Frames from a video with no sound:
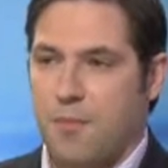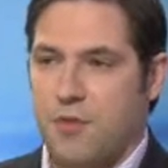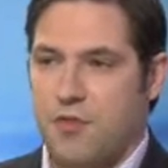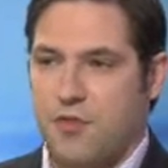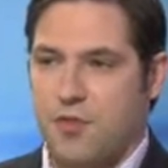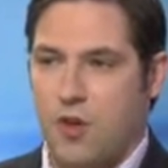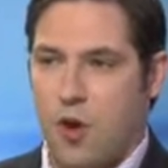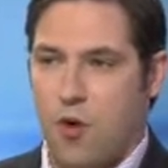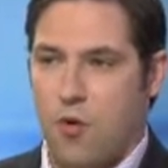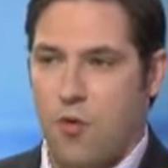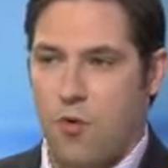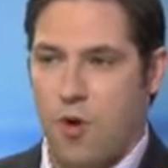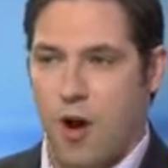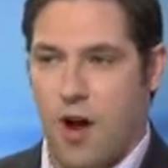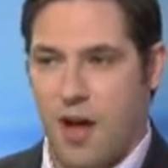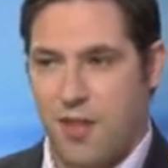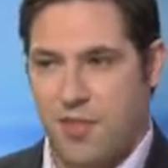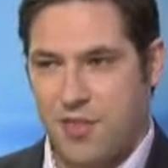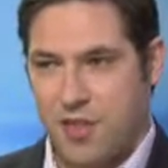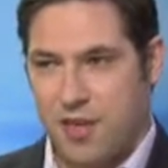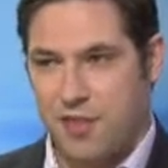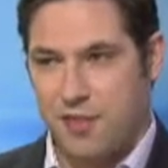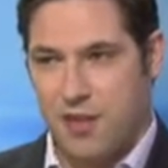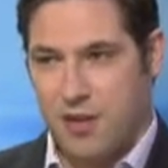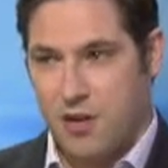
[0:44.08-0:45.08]
So I
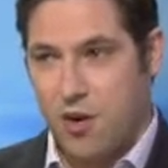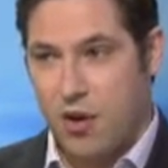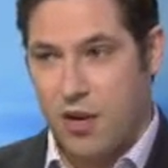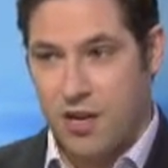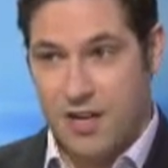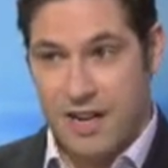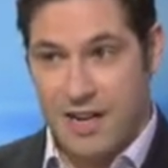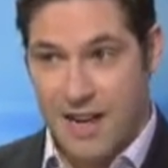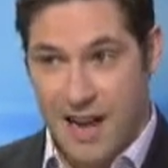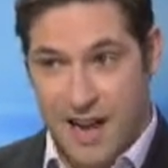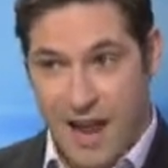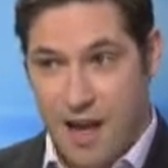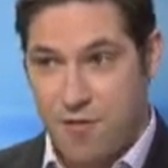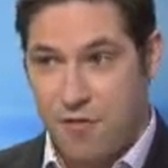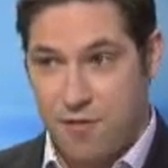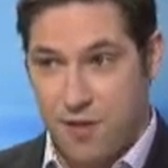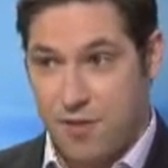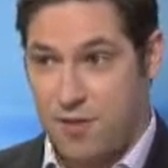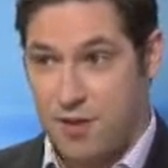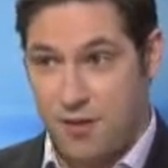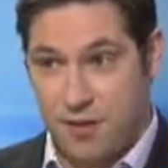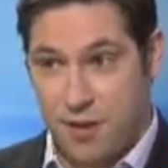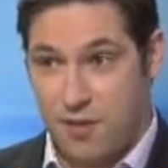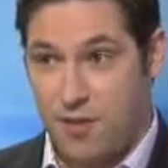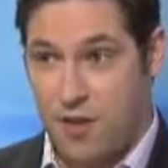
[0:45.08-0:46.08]
think they're not going to get
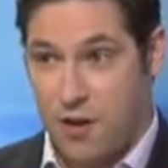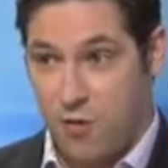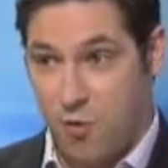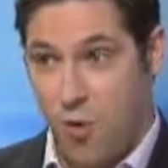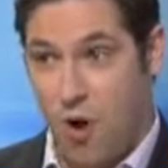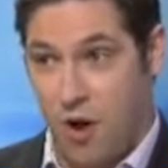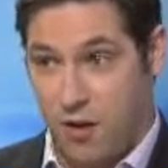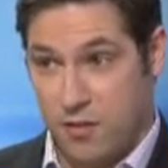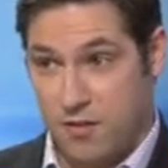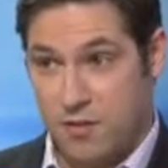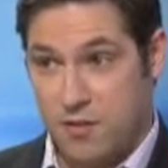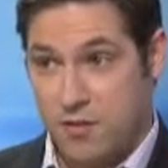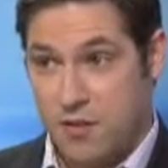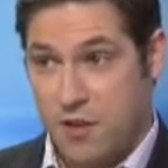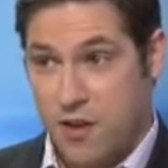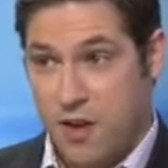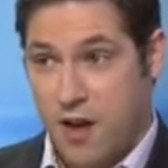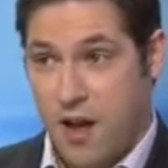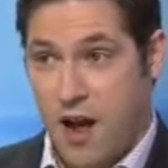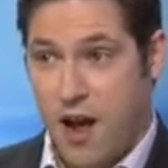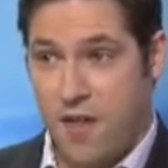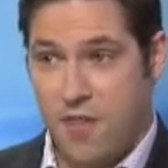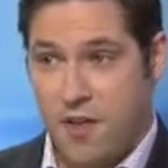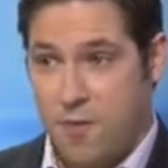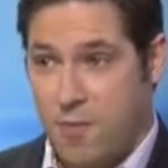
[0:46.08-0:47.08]
everything that they want.
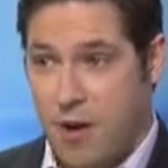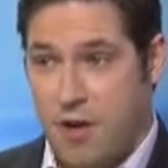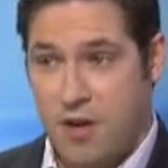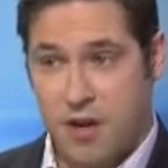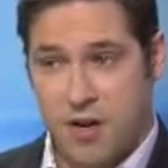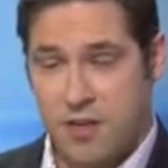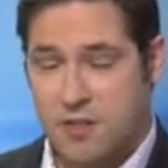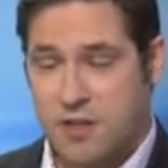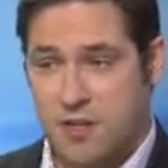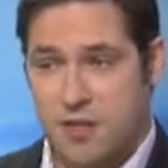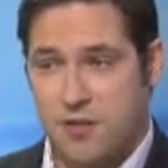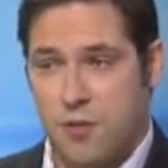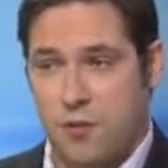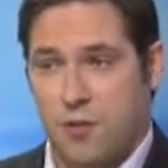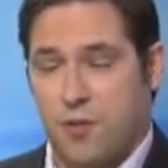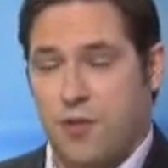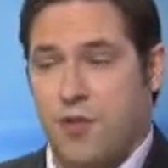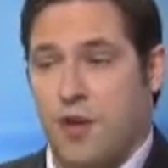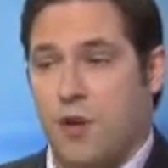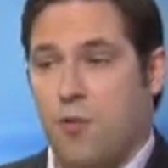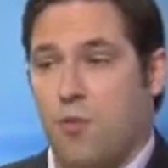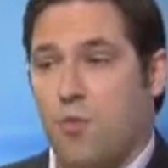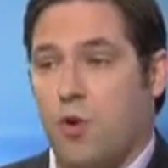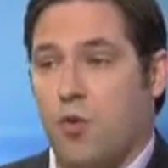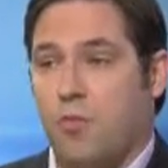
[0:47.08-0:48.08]
And the Americans, I don't
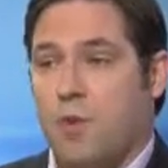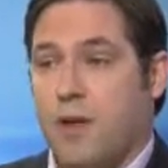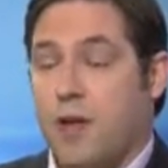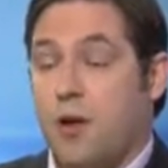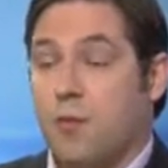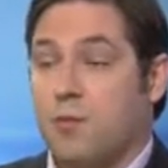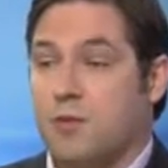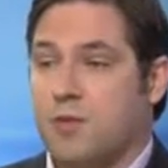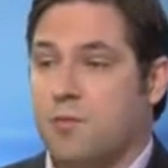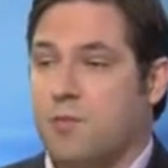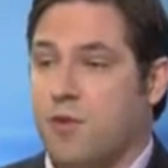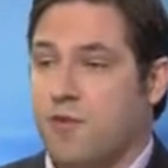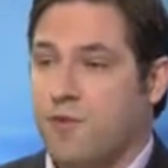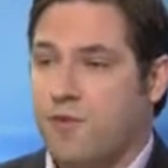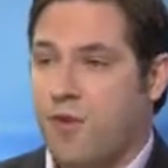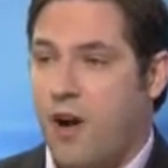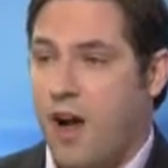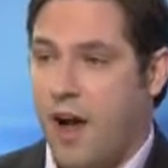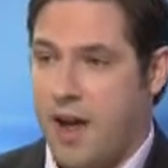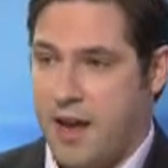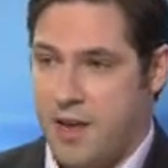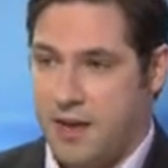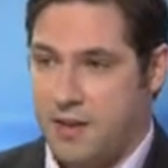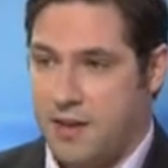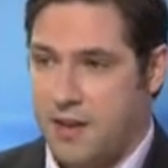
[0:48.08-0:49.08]
think, will be able to
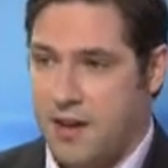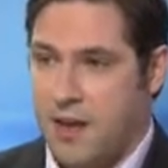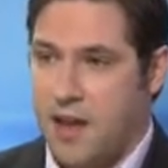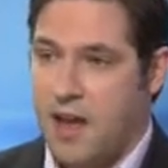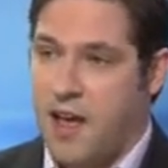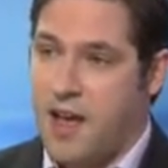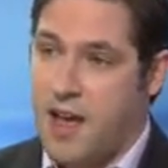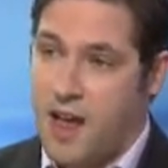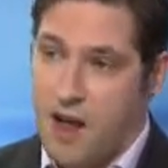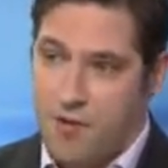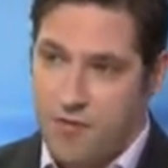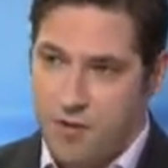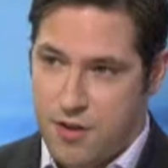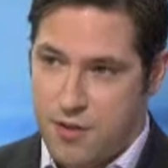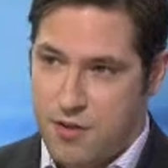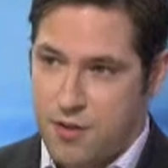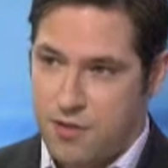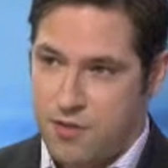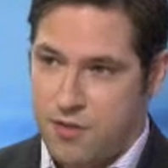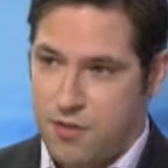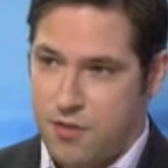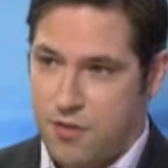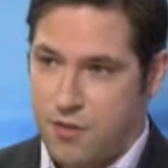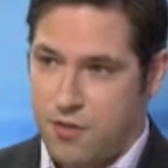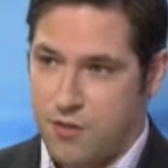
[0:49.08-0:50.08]
provide
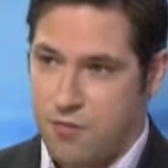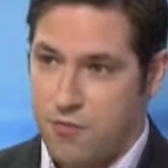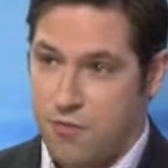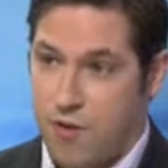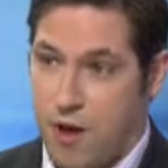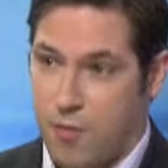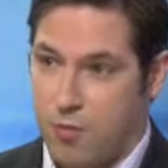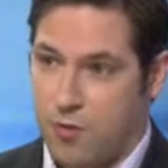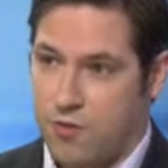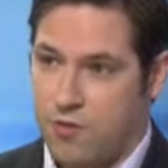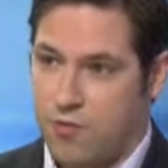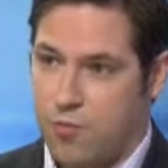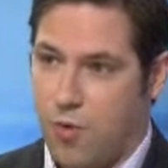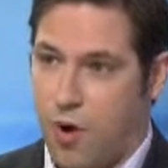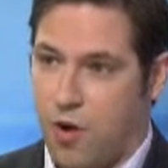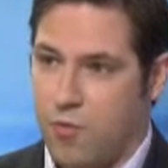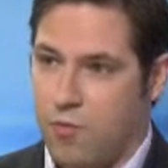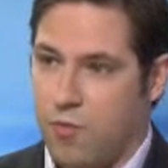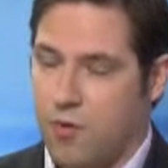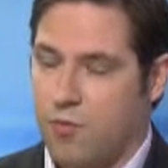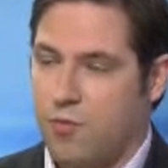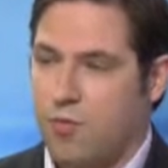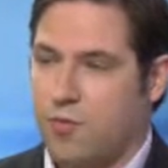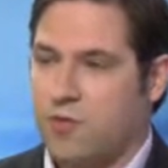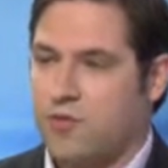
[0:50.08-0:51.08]
everything that the rebels
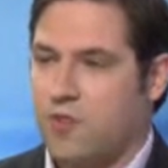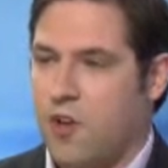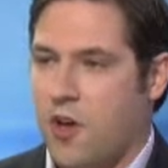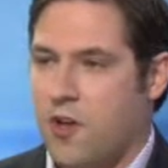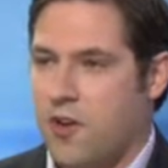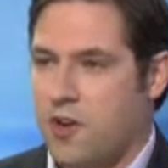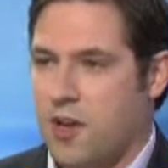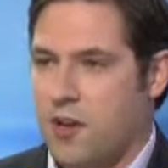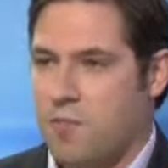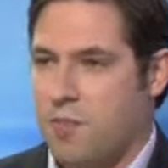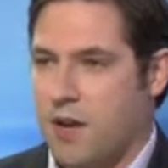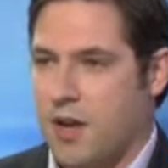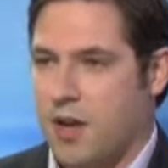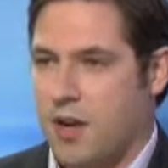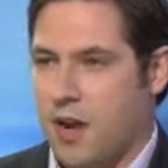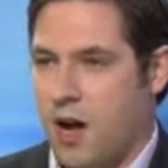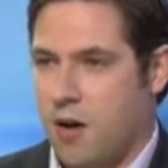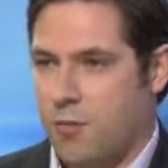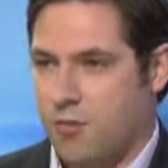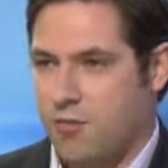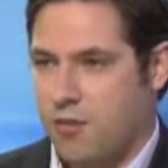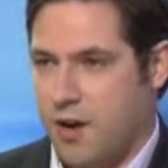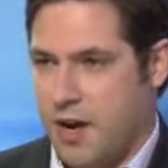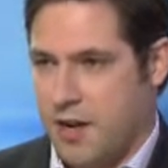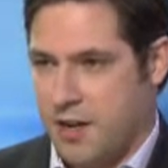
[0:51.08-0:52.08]
want, but will certainly be an
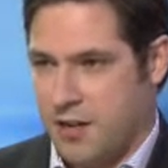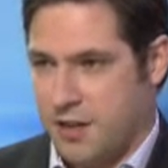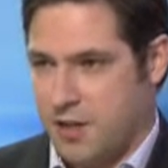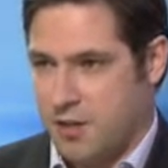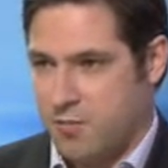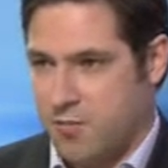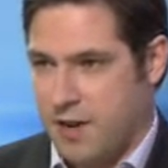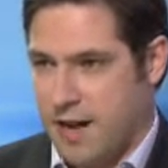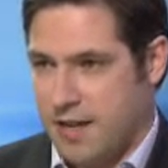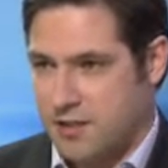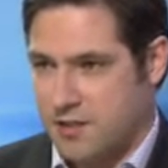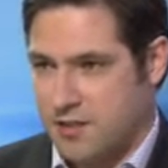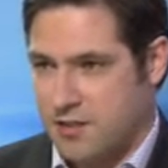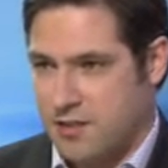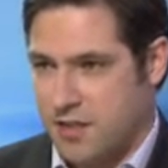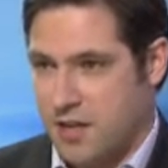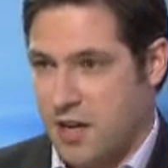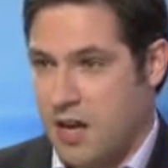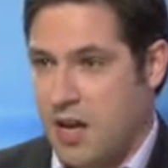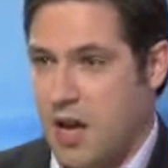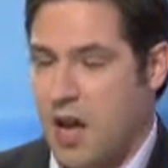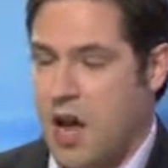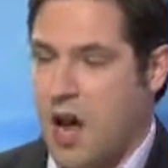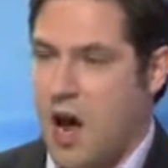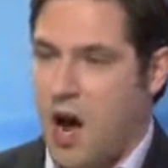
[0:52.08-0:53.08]
upgrade in
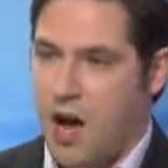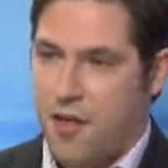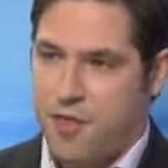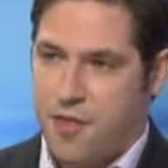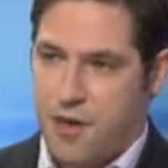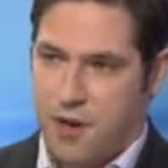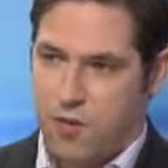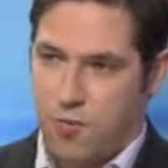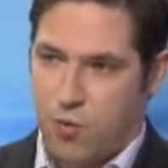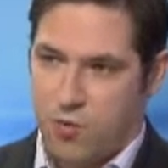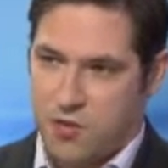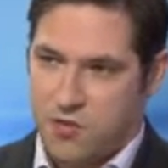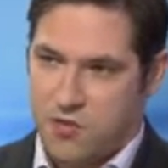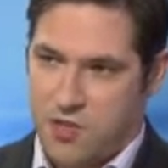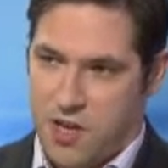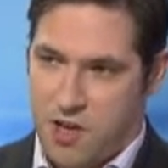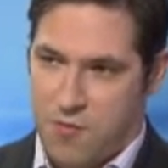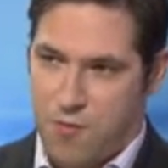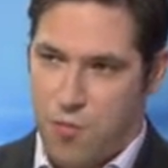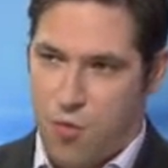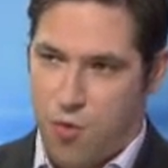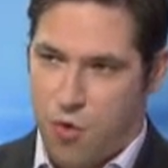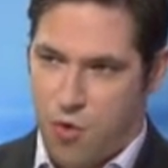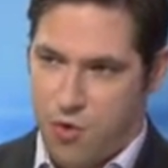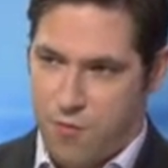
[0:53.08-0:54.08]
capacity. I think we'll see
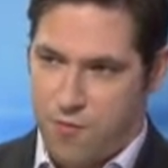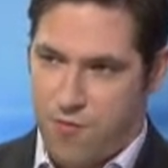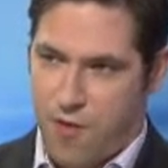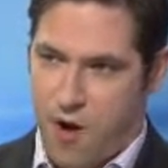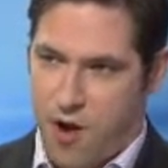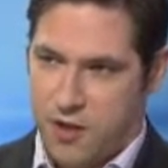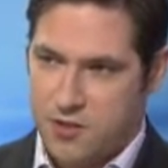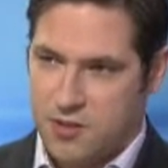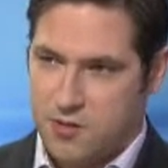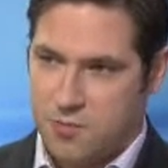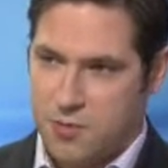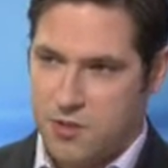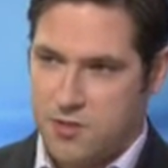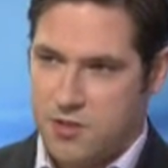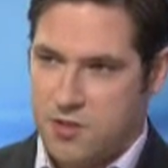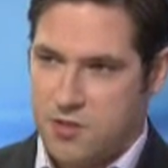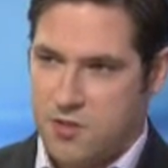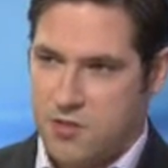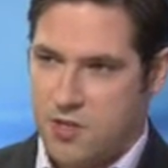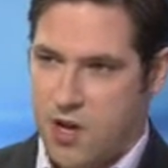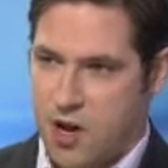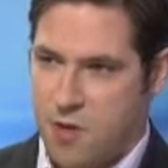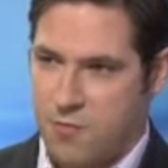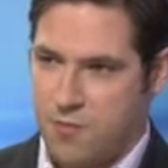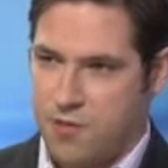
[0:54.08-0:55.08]
more advancements in
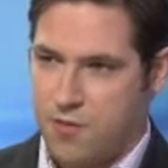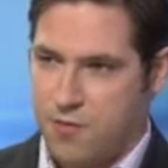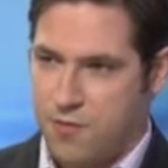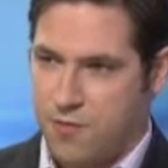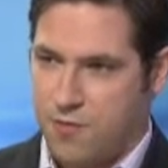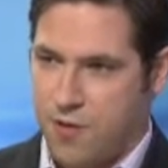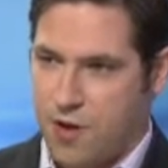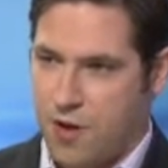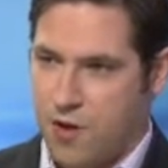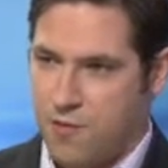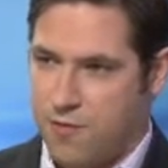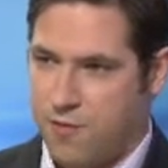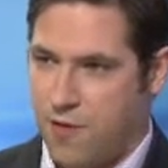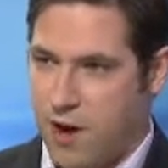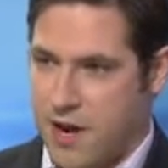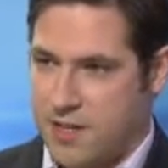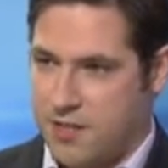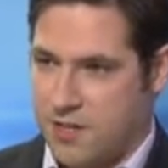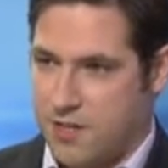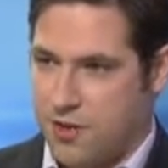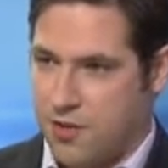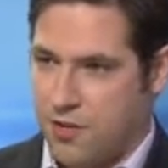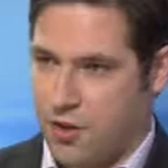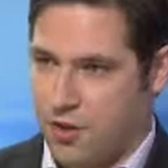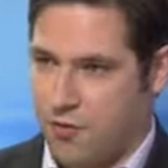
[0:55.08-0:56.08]
terms of
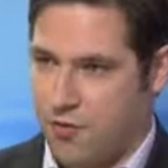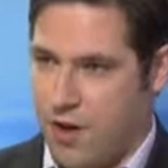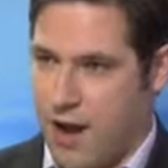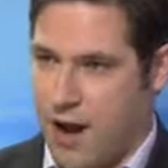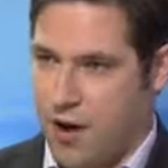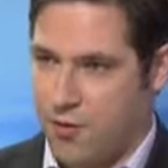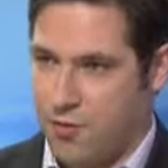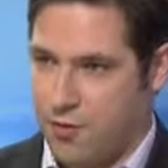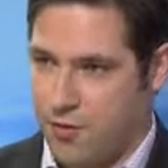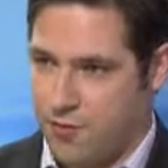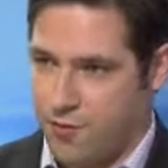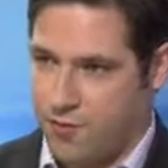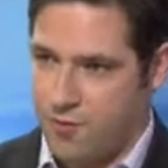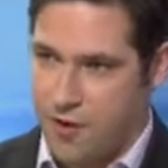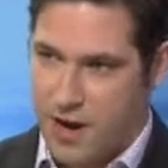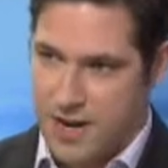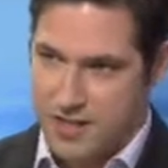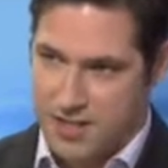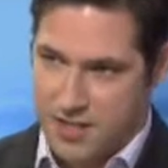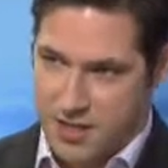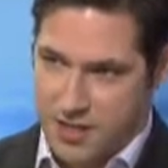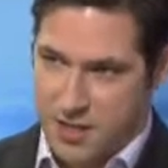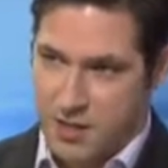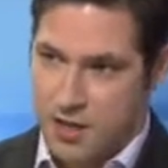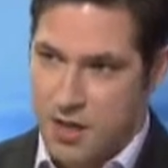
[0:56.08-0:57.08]
fighting on the ground than
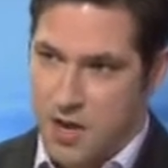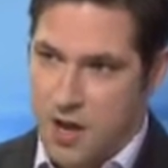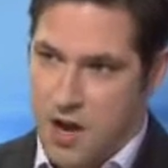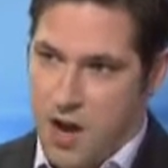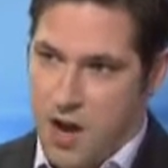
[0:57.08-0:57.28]
fighting